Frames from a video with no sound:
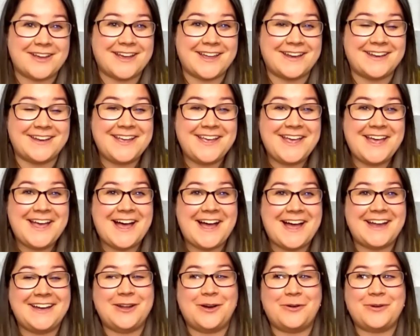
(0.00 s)
And
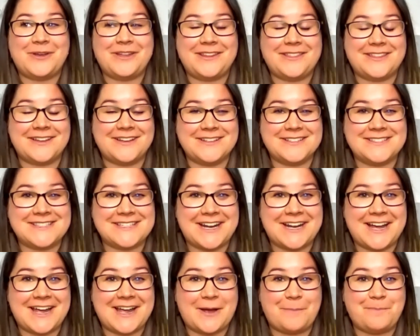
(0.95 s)
I know he thinks that
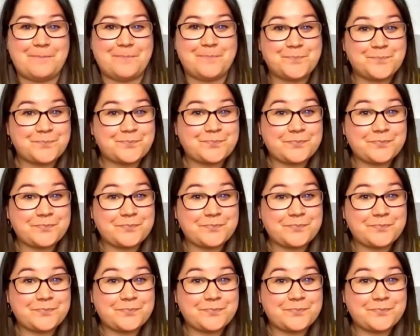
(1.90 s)
I am